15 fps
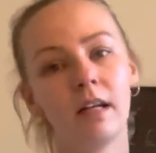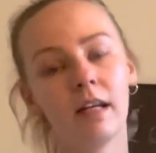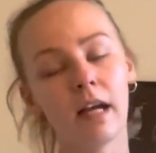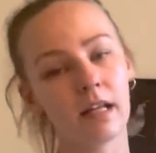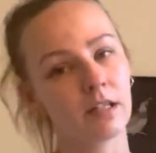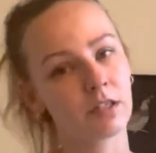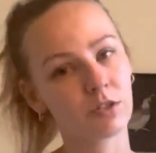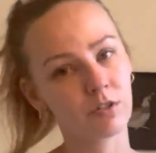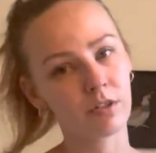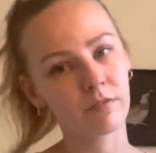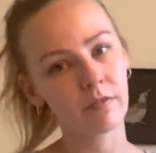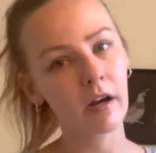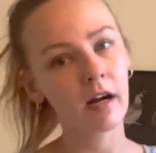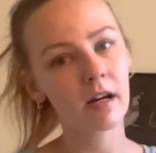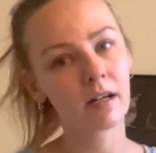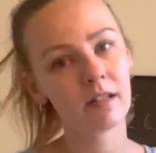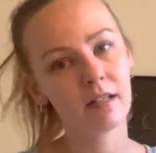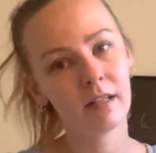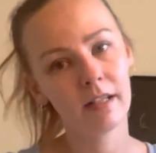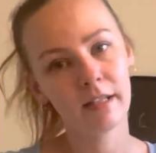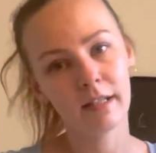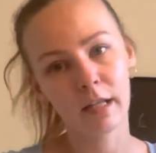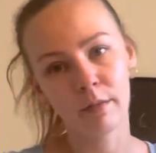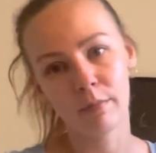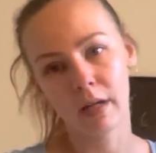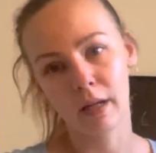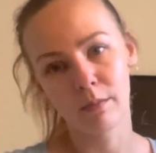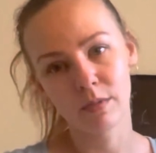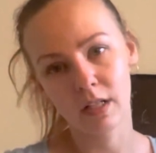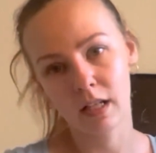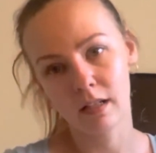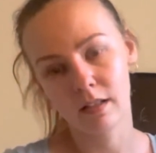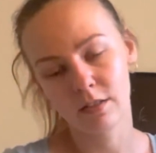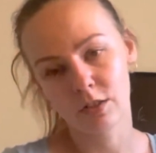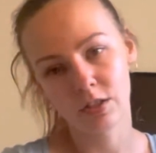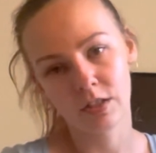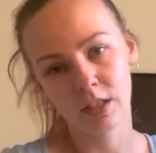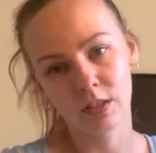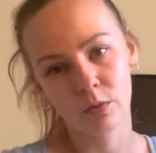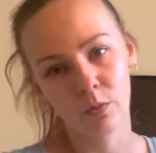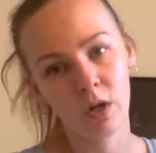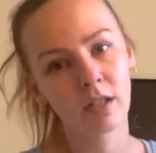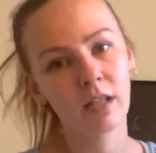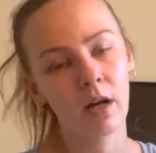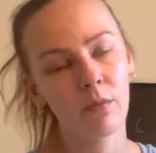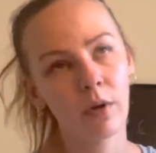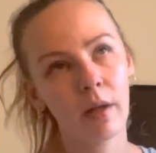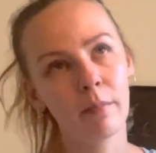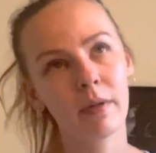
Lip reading: at a street fair in Binghamton. It just doesn't work that way.